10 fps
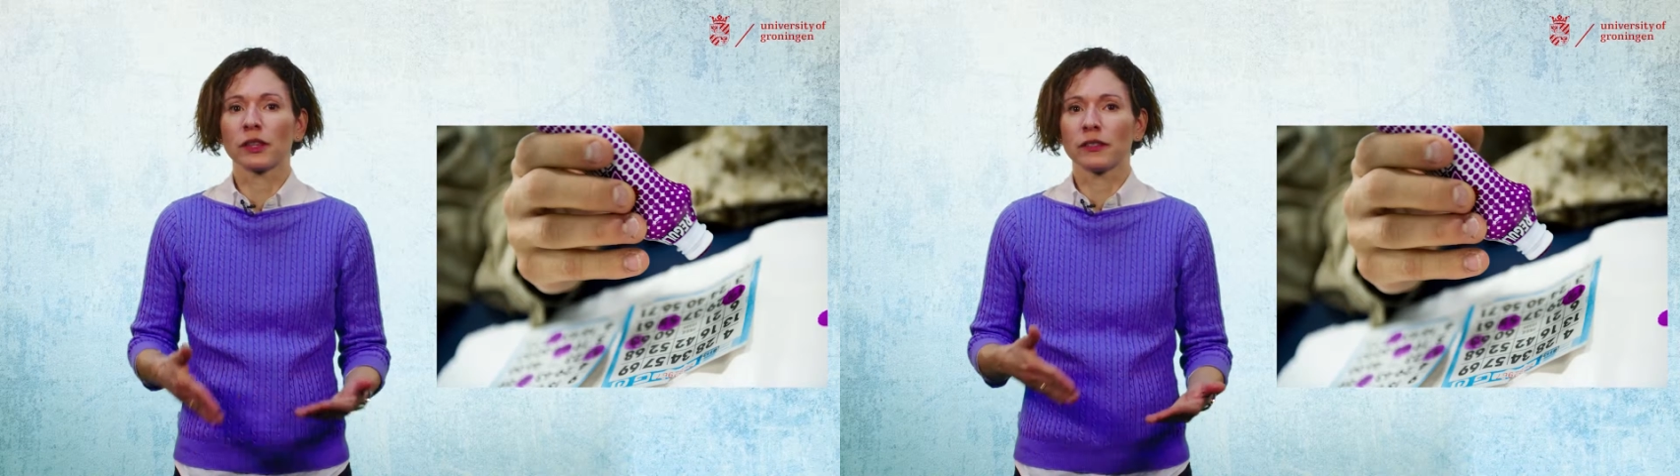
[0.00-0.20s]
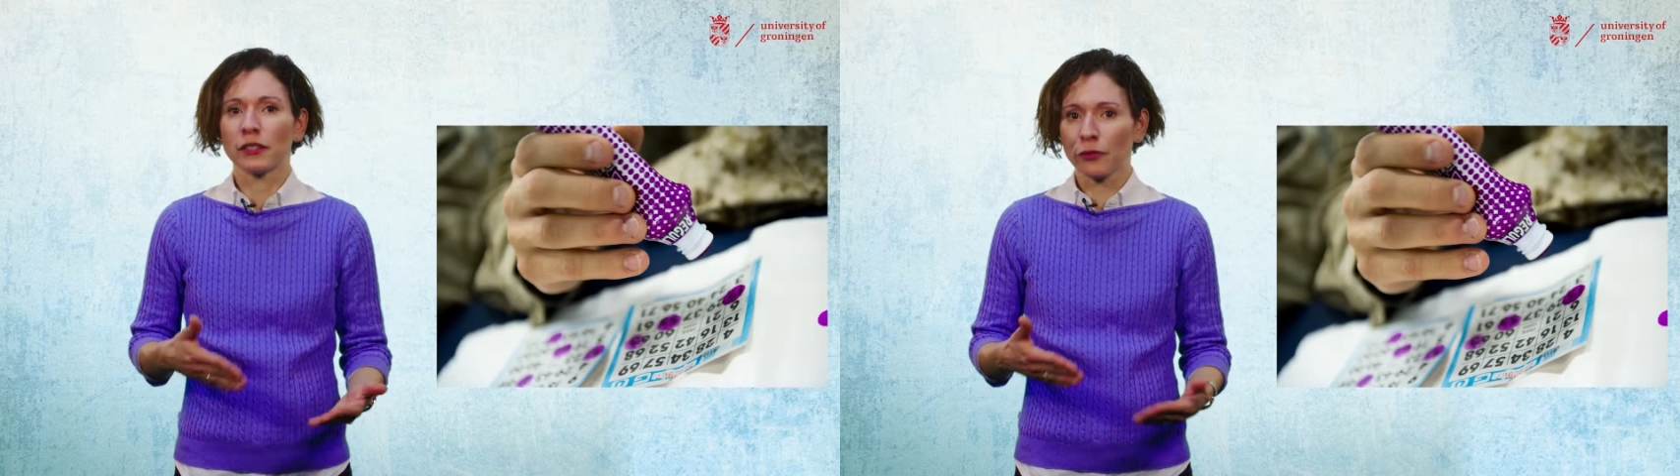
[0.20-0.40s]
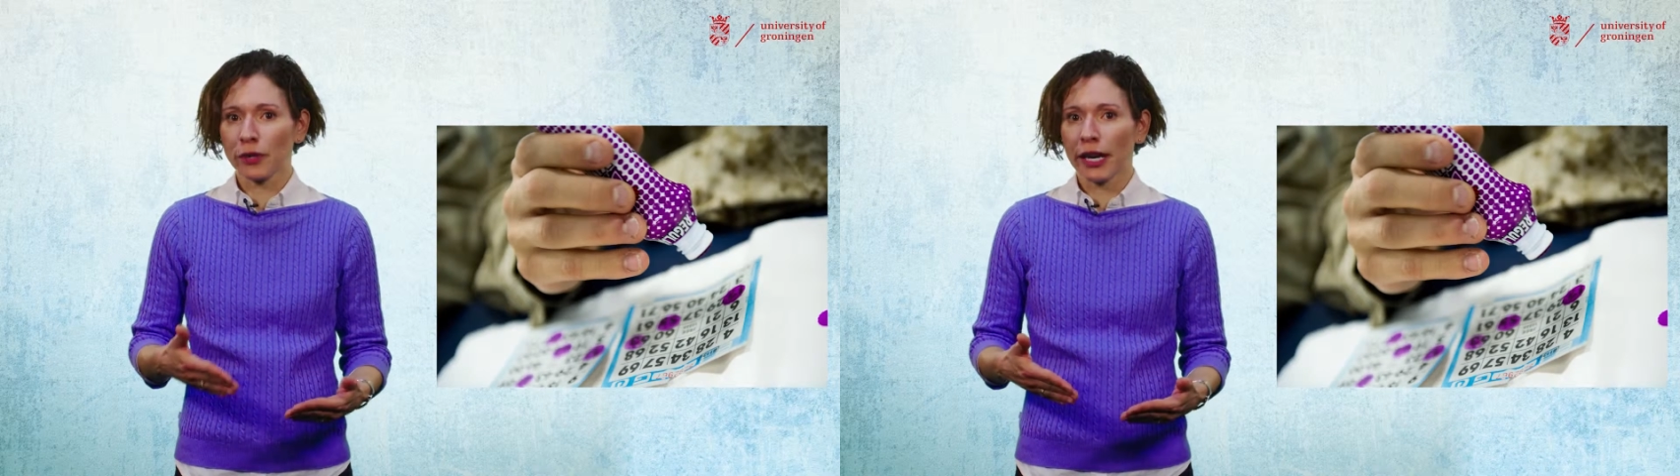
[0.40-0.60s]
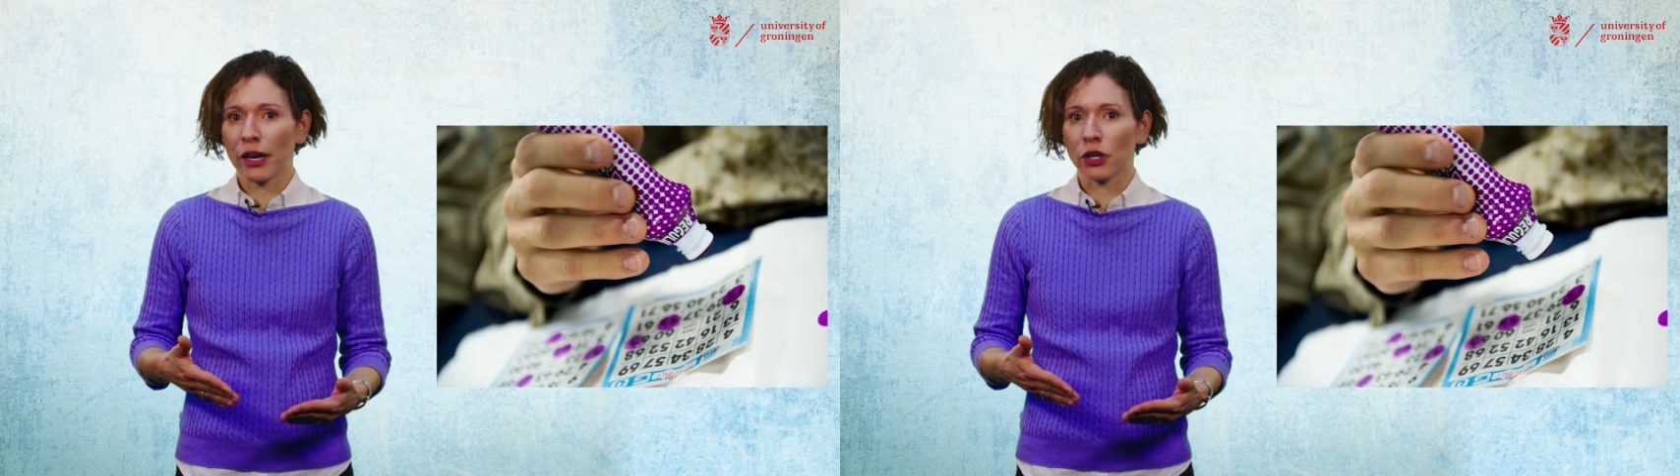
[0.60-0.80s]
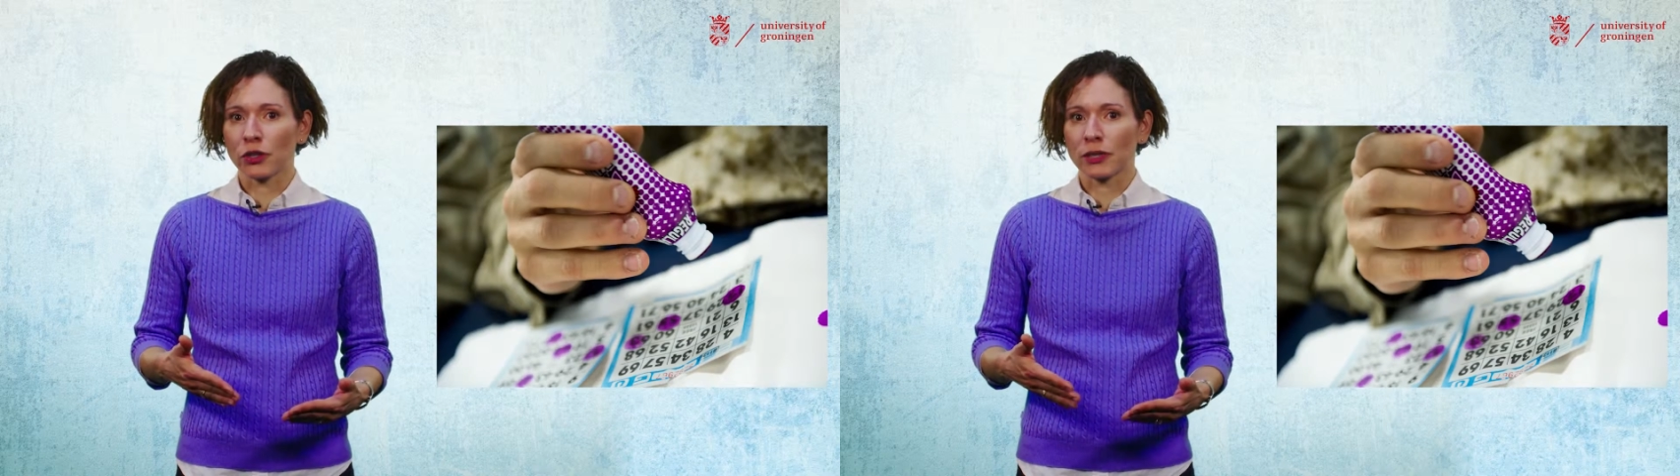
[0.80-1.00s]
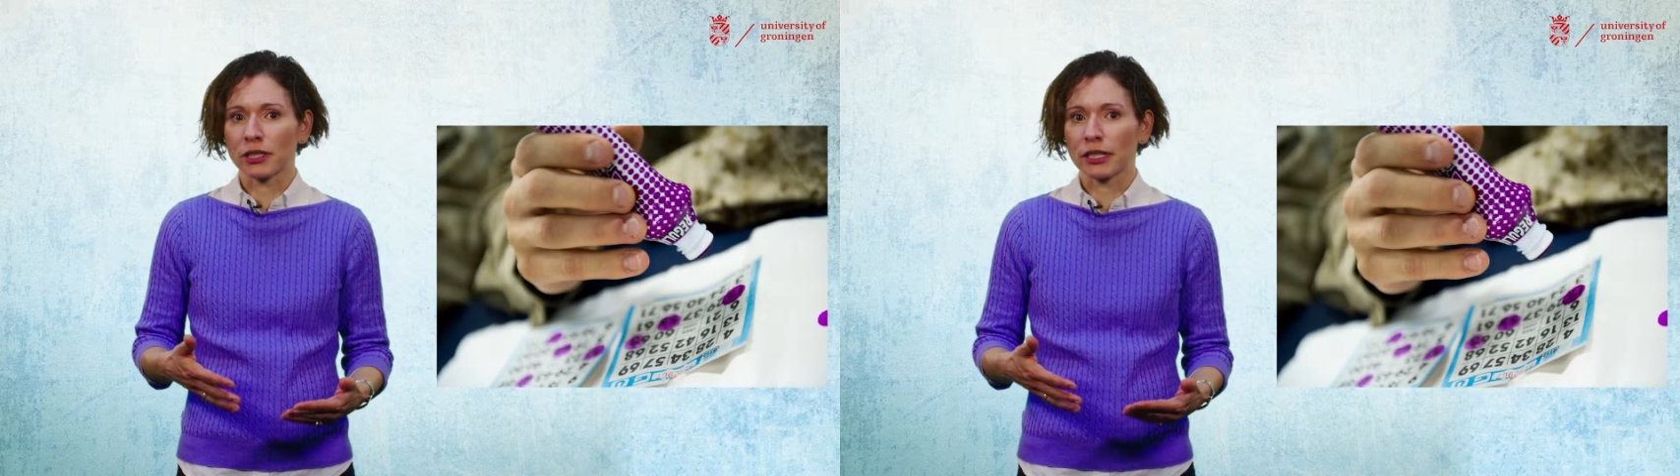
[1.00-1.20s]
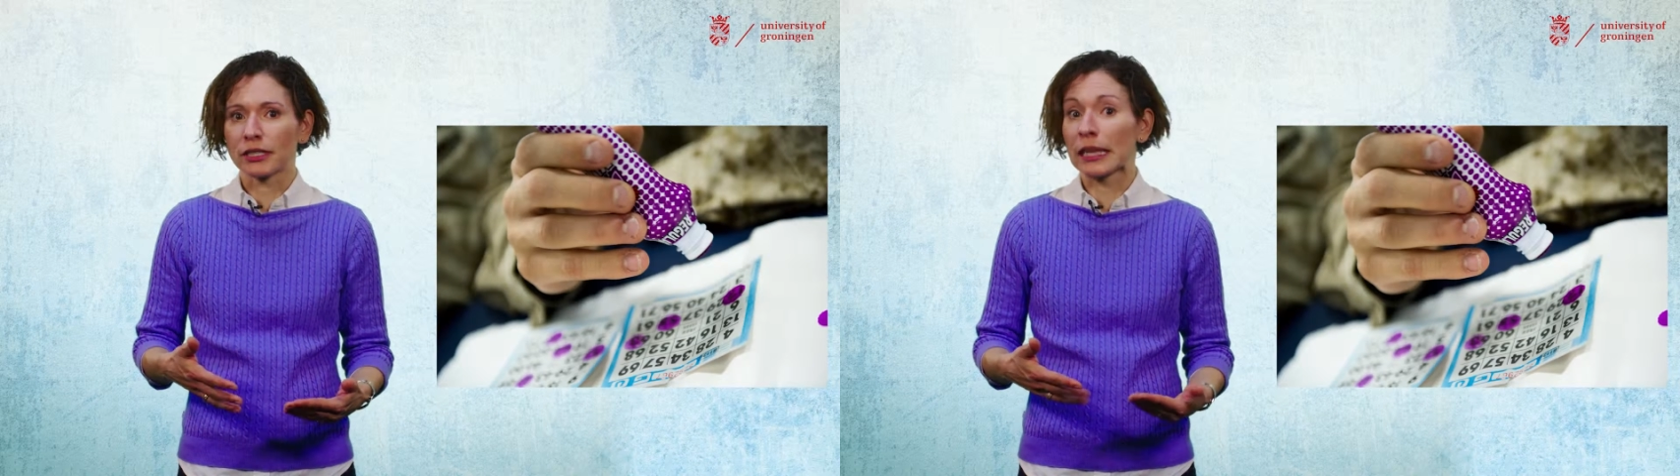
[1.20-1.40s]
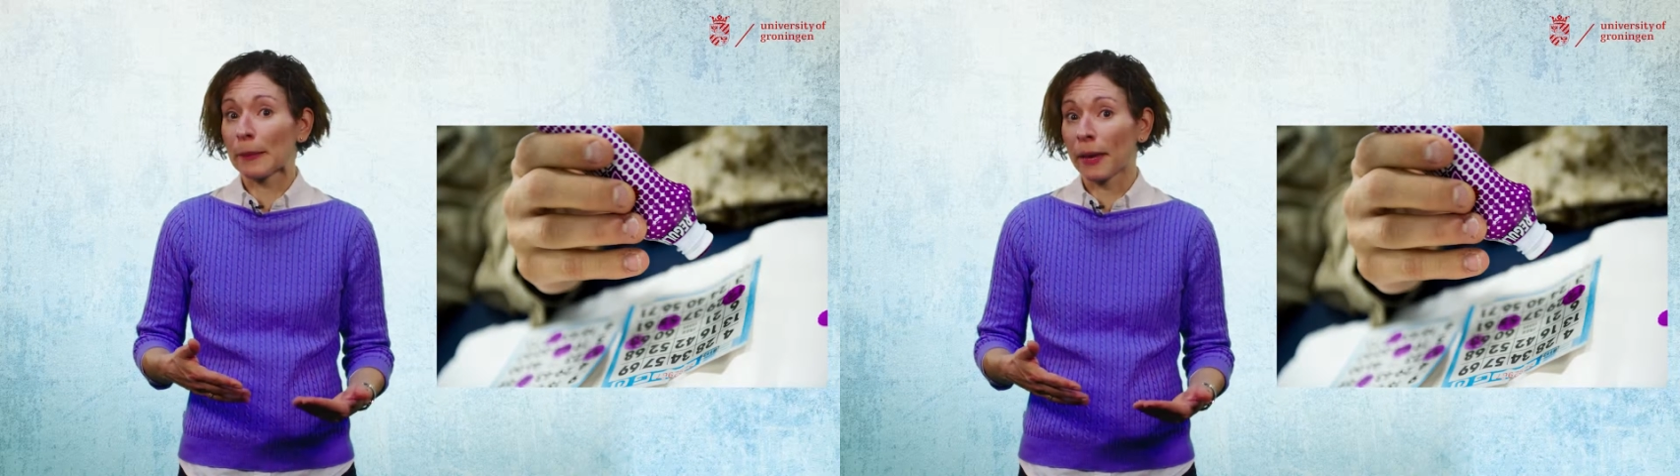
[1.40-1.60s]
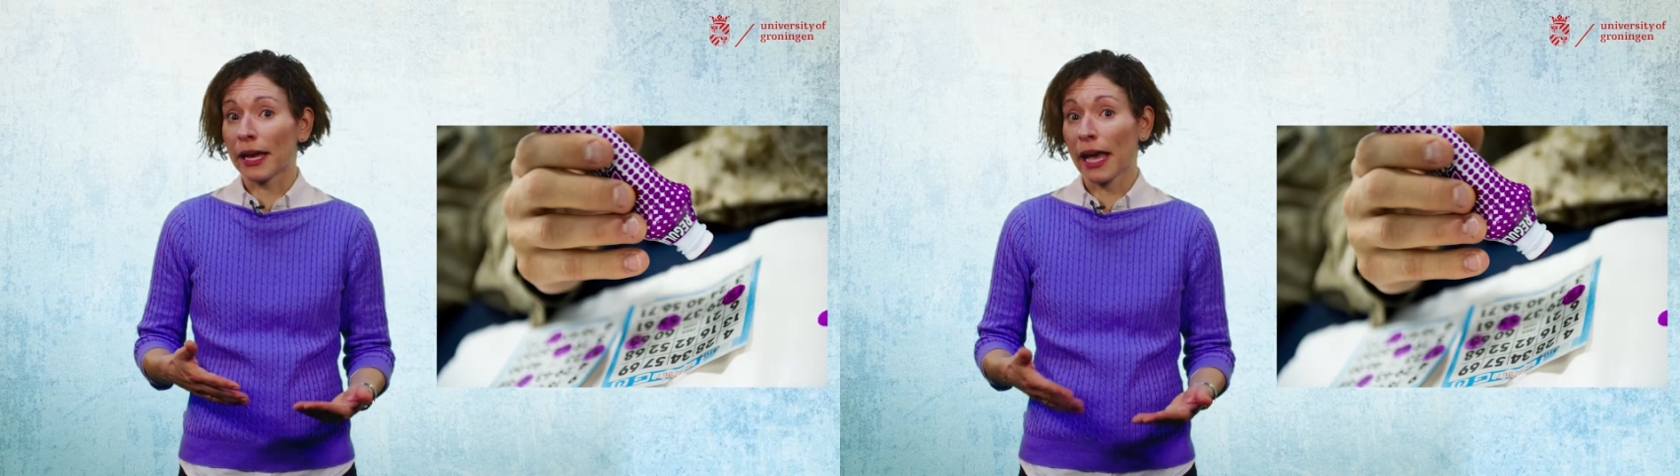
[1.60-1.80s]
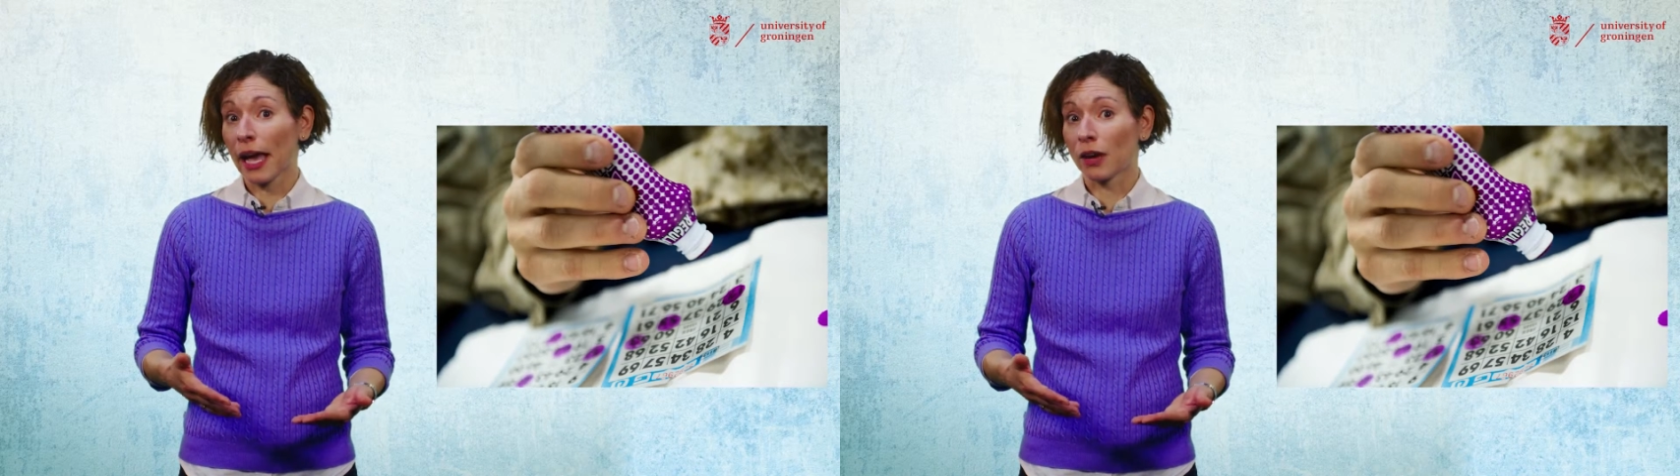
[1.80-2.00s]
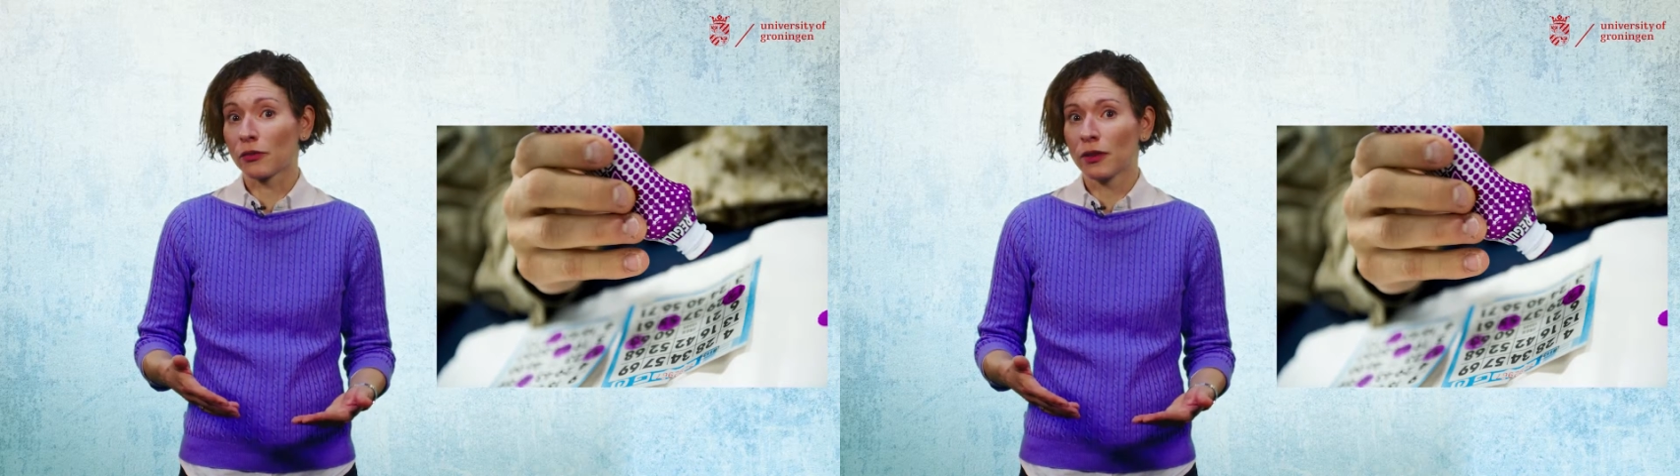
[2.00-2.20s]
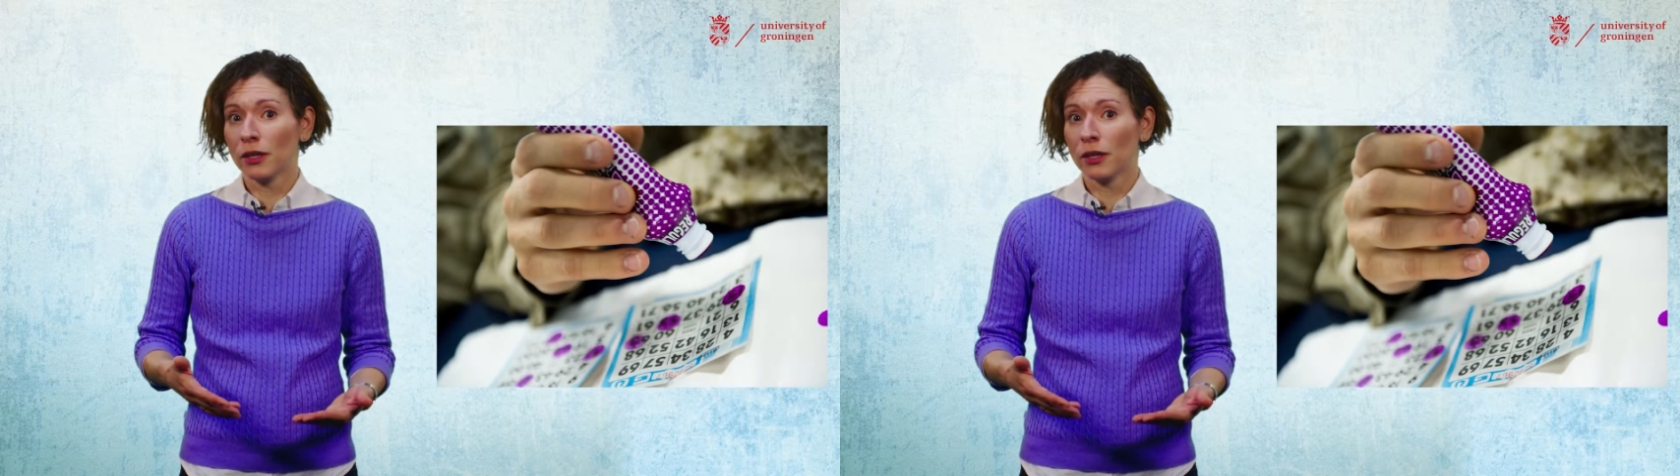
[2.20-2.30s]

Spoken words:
different characteristics they may have.